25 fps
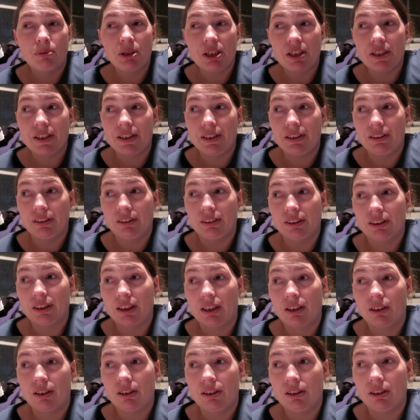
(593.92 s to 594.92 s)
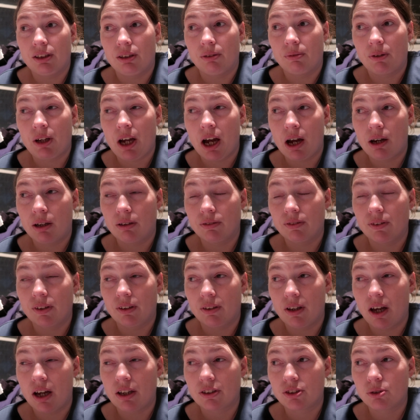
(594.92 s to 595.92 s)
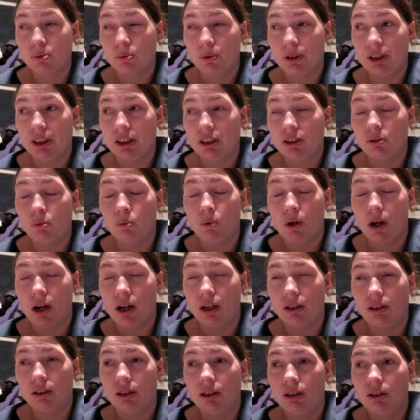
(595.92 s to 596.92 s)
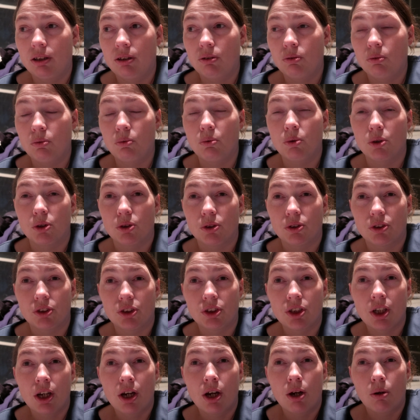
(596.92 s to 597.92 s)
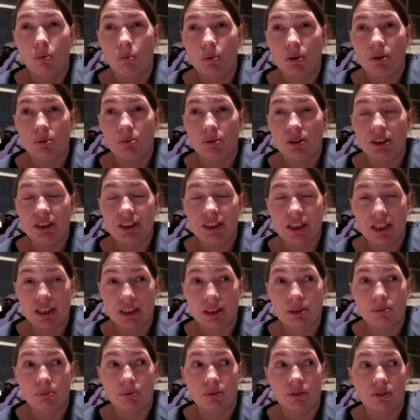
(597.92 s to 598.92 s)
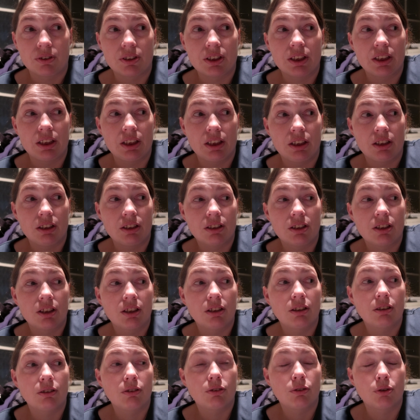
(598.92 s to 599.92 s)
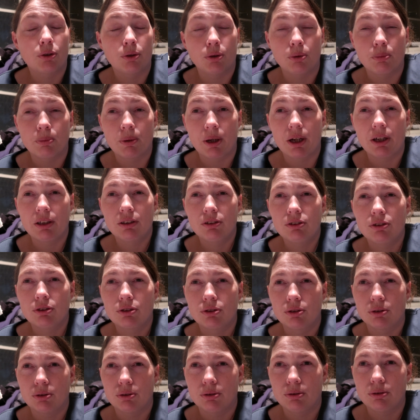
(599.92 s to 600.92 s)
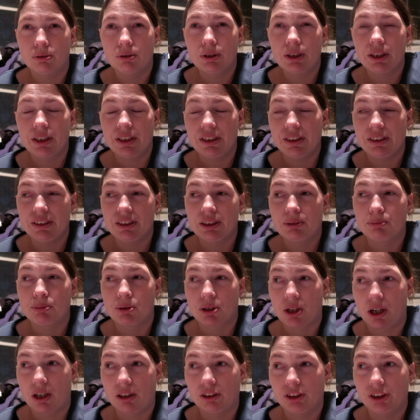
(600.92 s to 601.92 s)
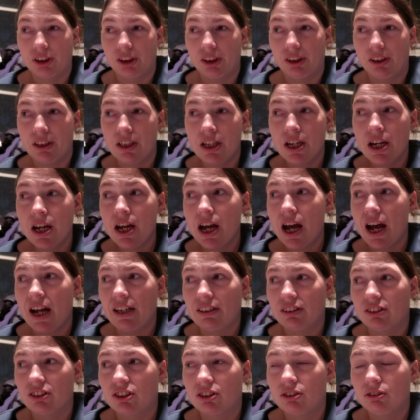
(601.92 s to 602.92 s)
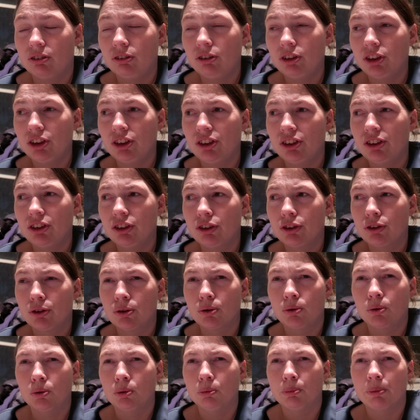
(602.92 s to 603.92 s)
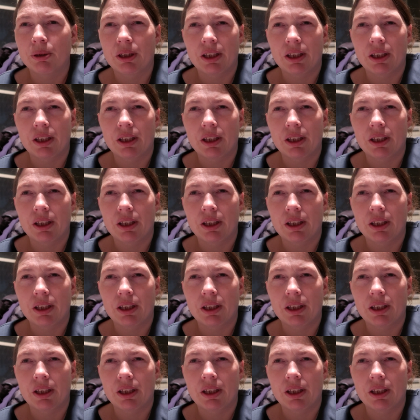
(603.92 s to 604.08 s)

big things in the the last week. One was we were desperate to get Cooper to his production, and it's not just a school